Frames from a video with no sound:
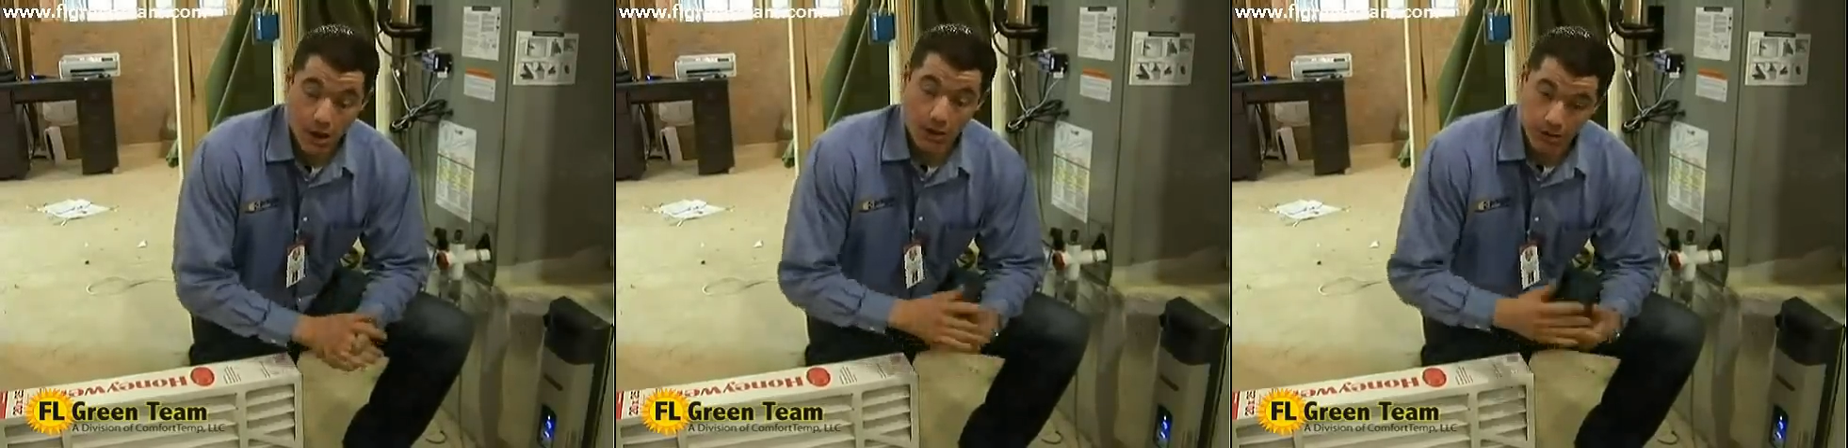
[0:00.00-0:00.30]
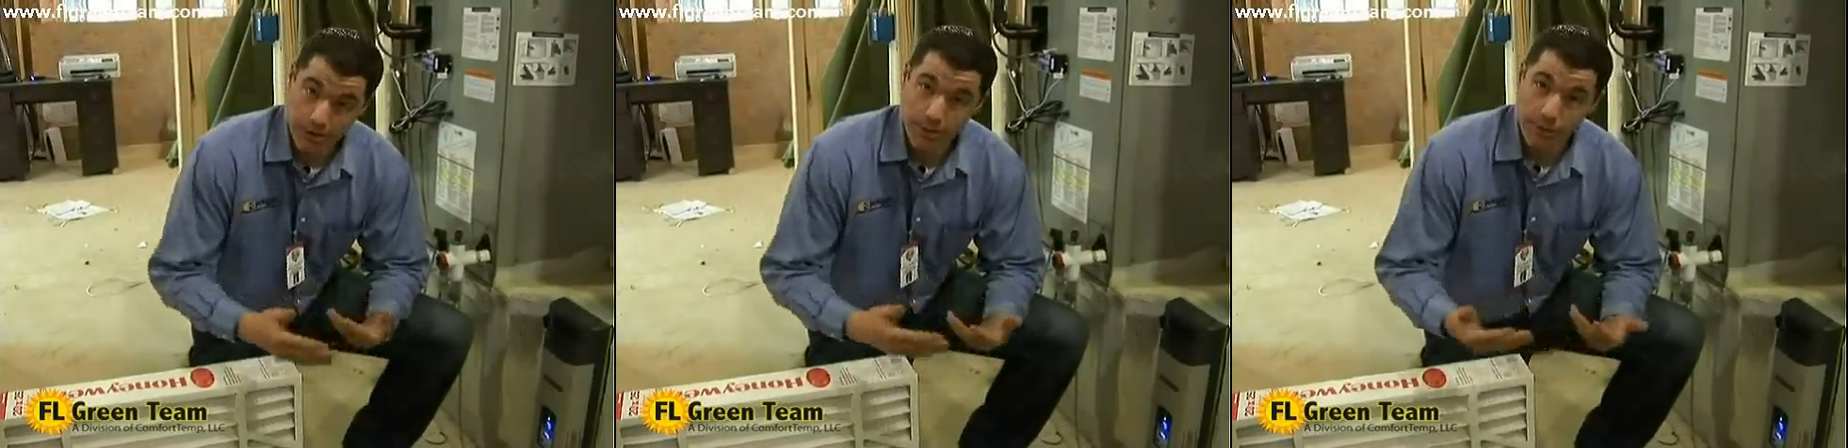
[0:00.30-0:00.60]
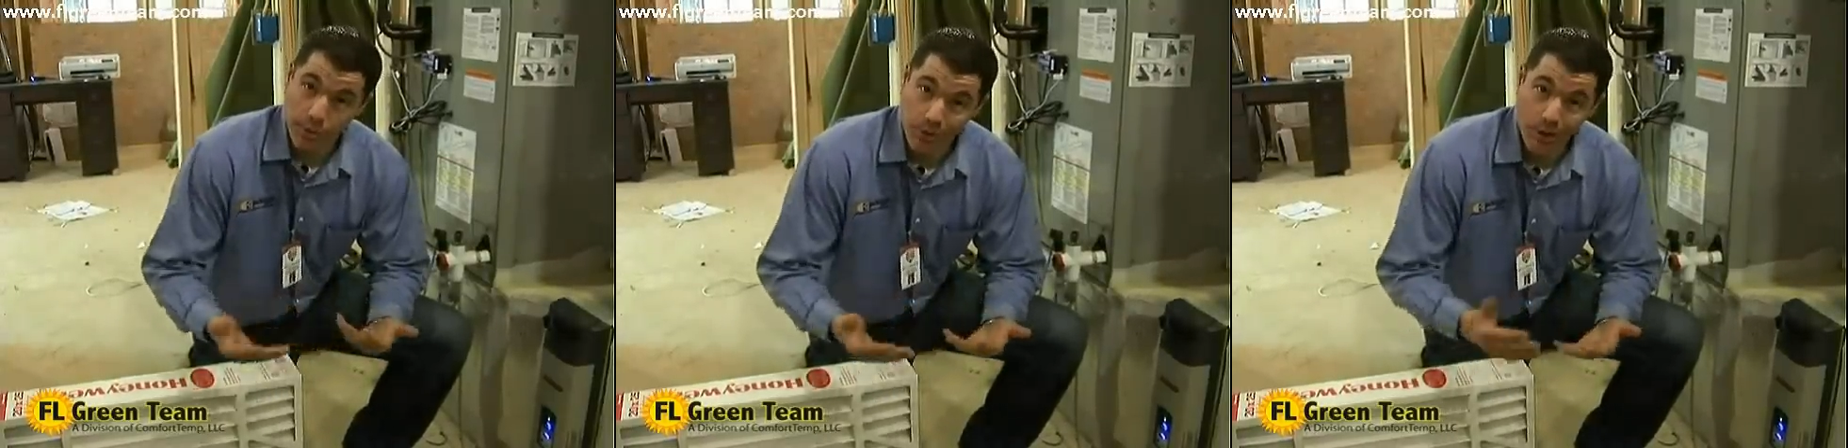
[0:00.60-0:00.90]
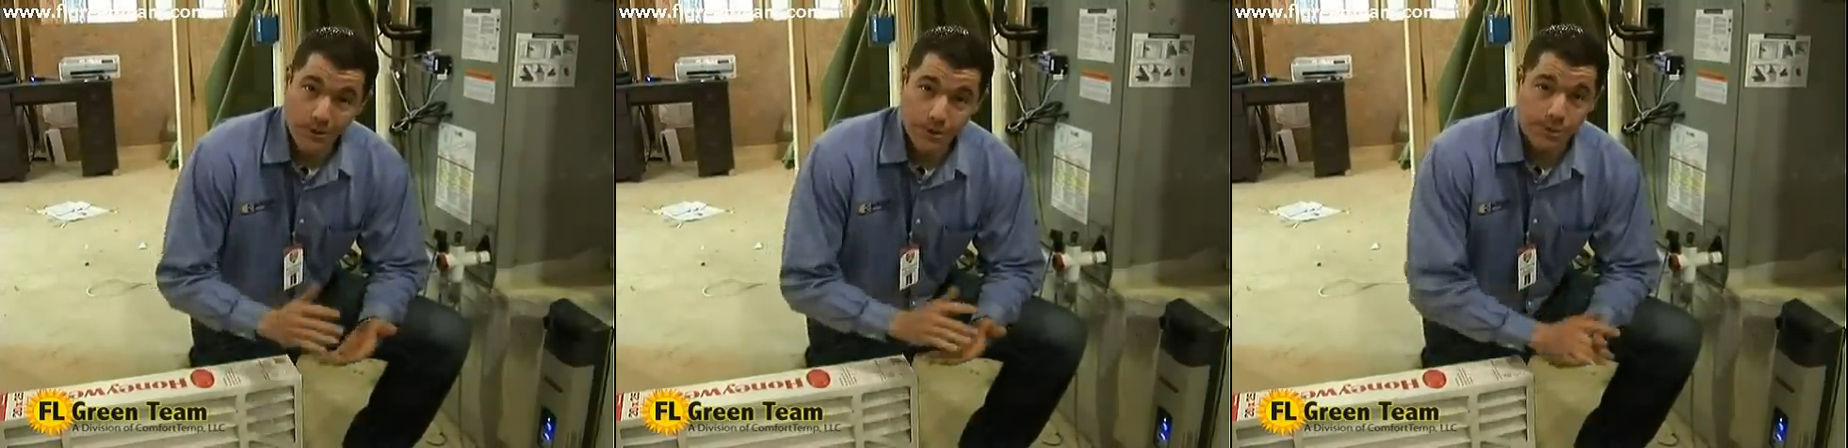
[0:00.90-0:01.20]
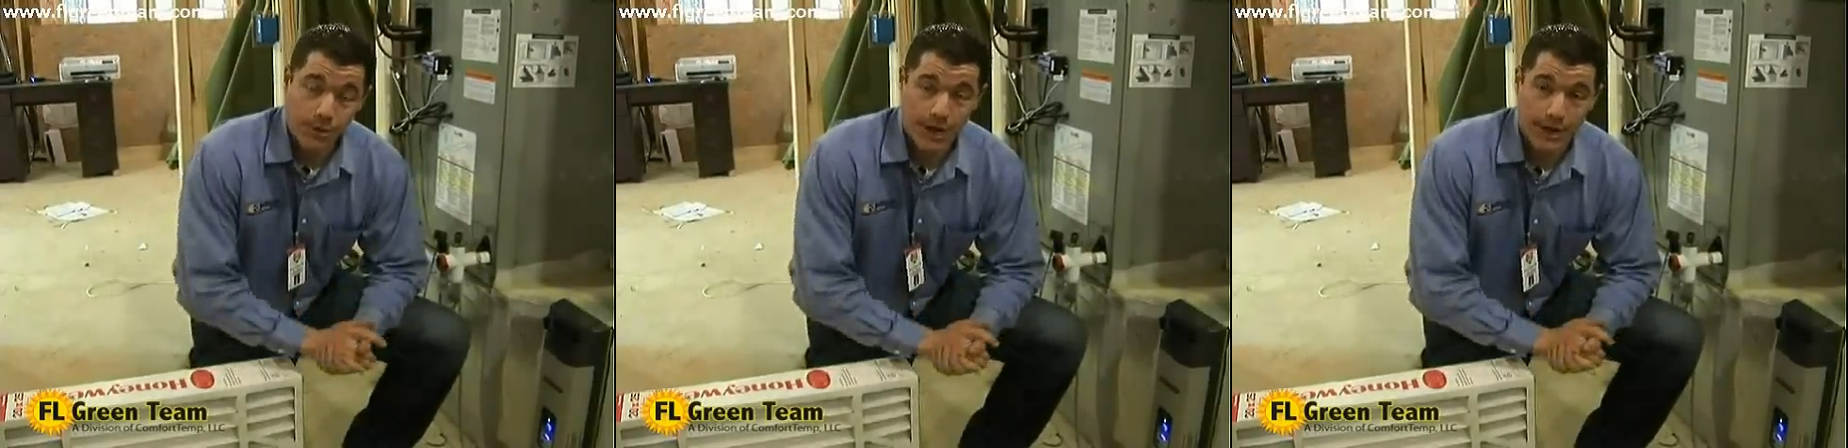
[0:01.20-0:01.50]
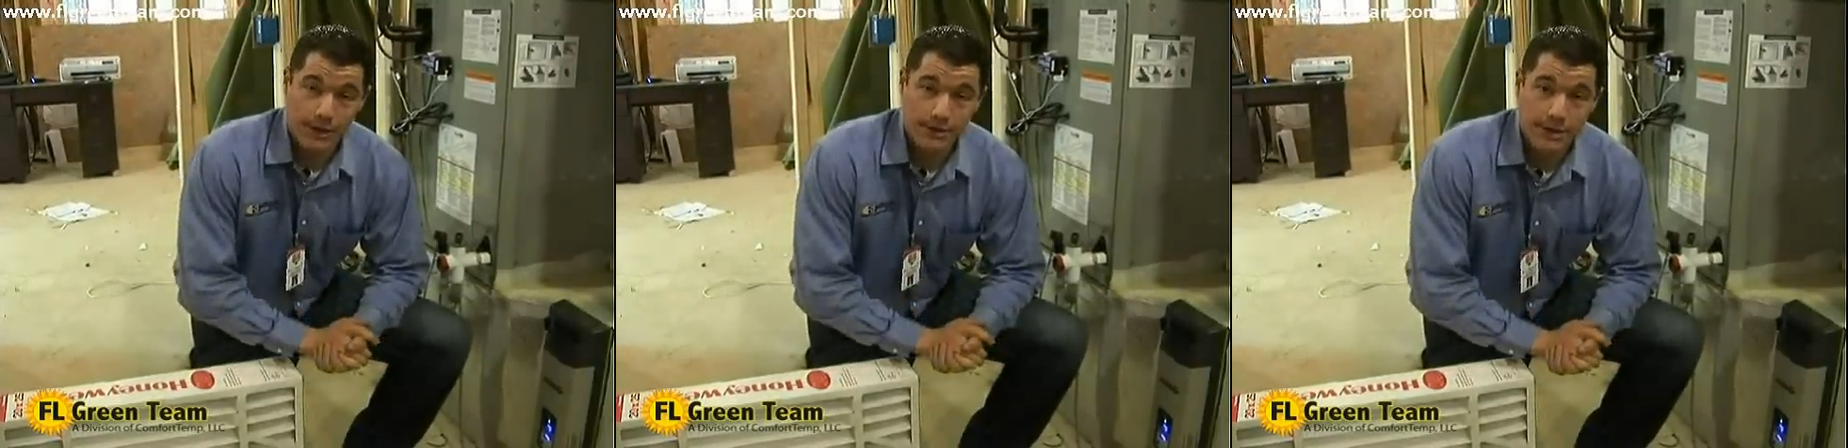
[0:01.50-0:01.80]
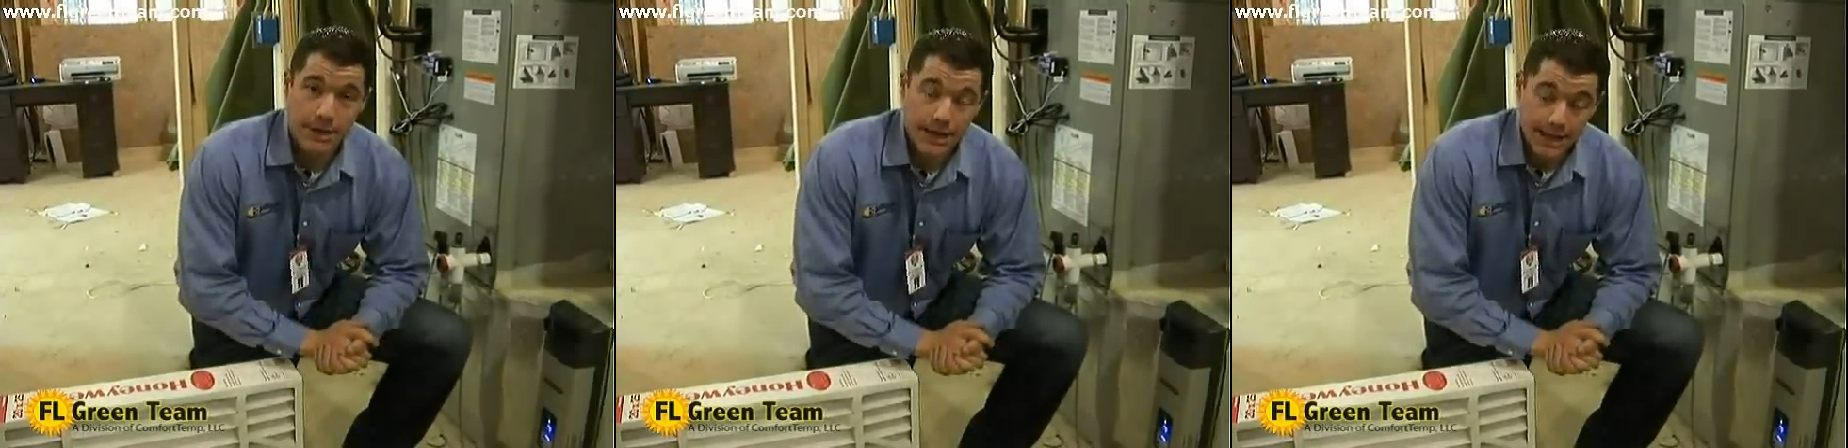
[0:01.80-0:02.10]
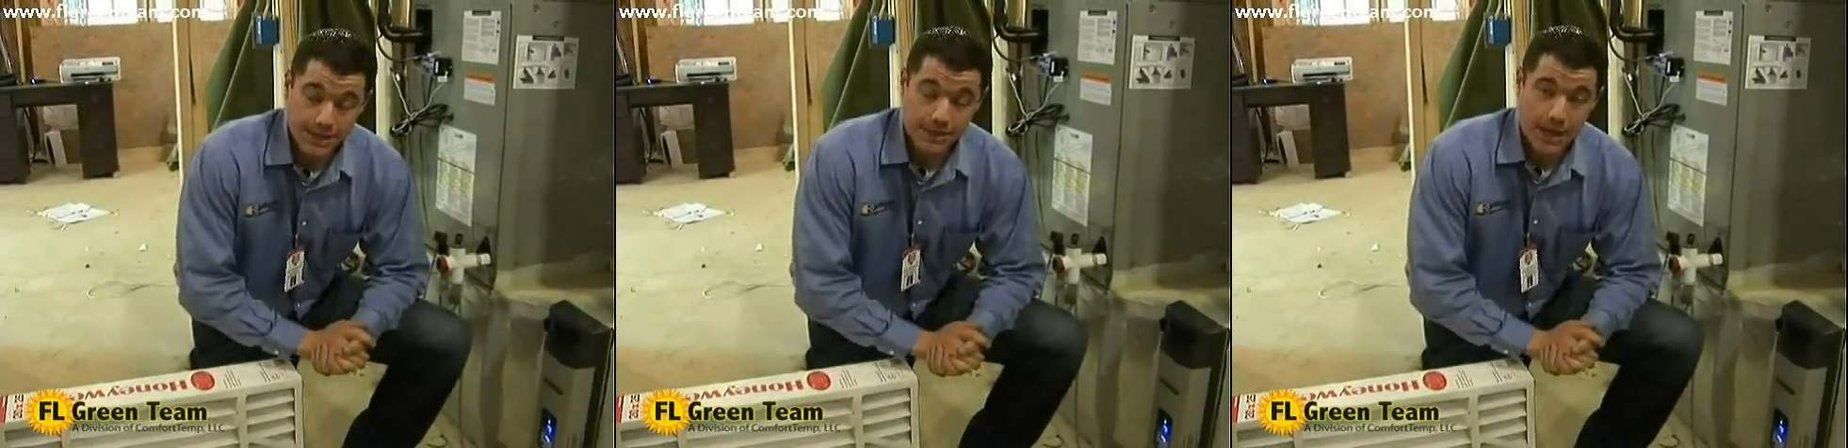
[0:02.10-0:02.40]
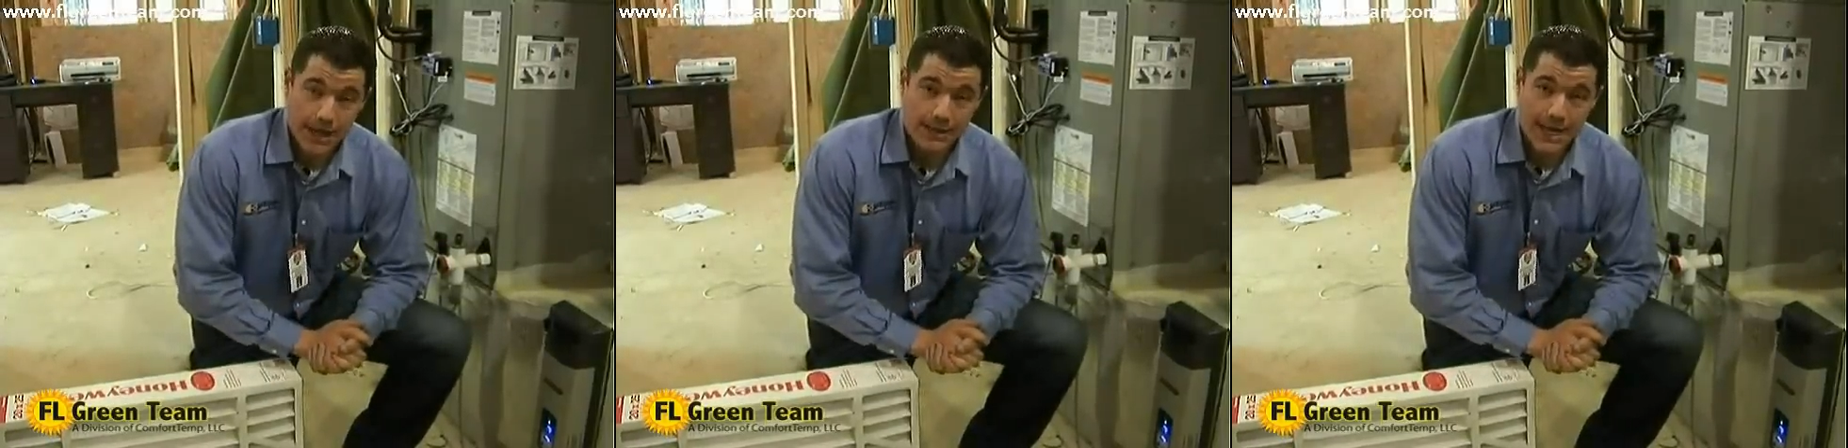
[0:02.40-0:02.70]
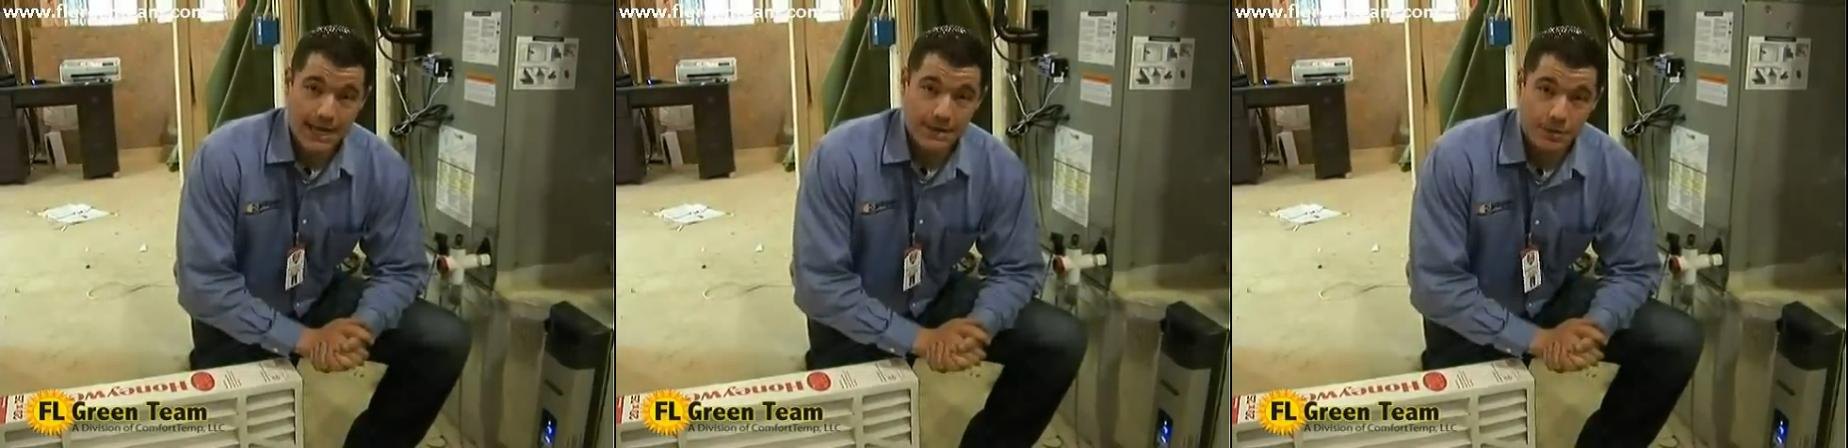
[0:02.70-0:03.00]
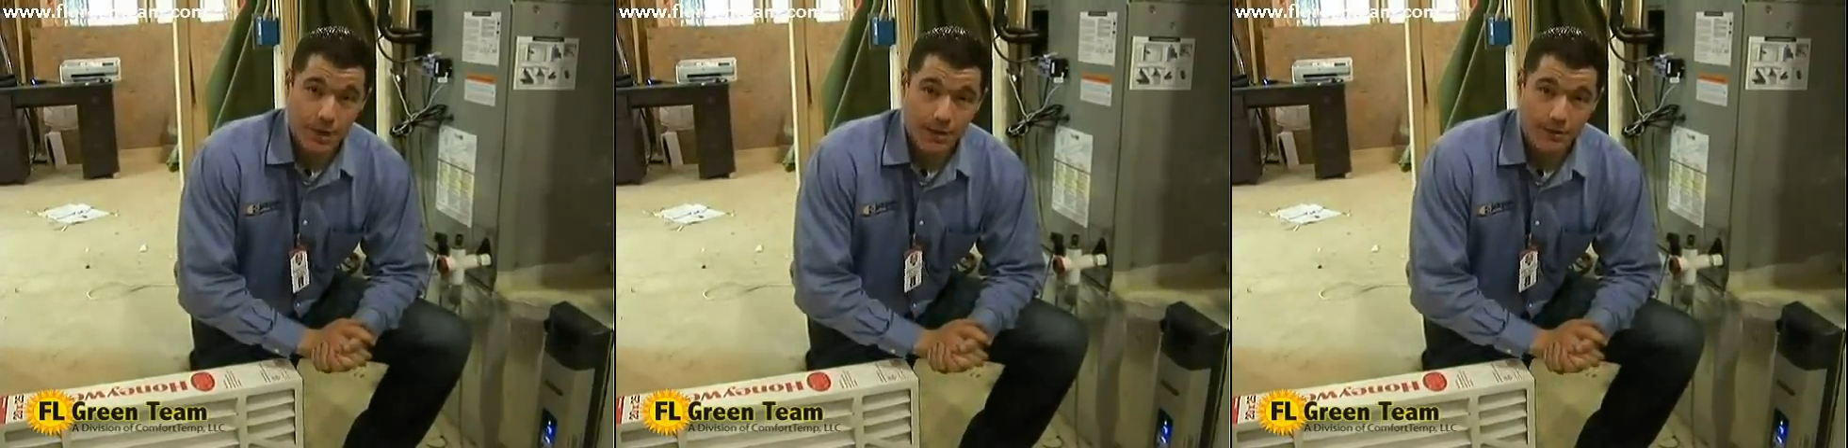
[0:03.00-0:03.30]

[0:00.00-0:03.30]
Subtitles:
are some of the more larger products, it's great at that as